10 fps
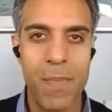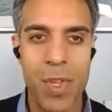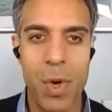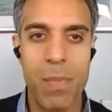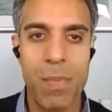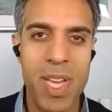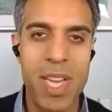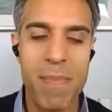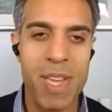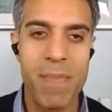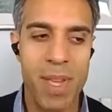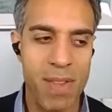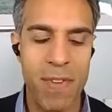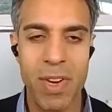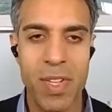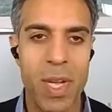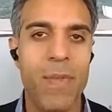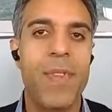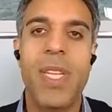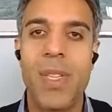So me, very
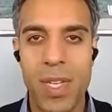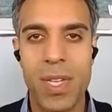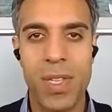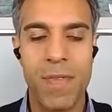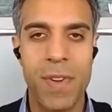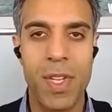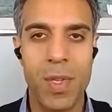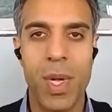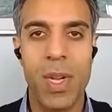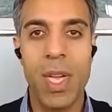self-centered is the first one.